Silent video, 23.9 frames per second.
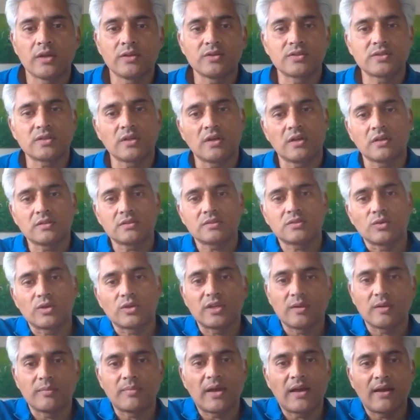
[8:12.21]
you start
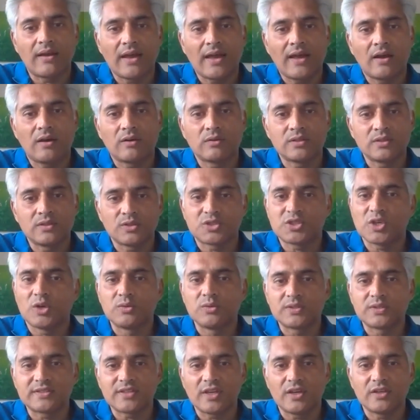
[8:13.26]
talking about how your
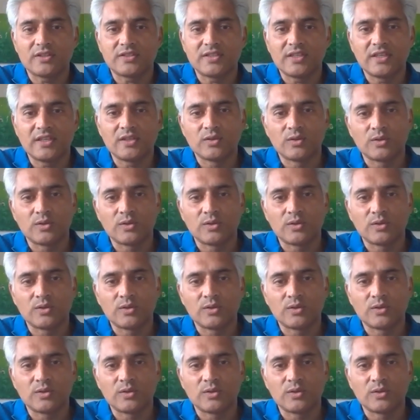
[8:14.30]
shoulder's hurting,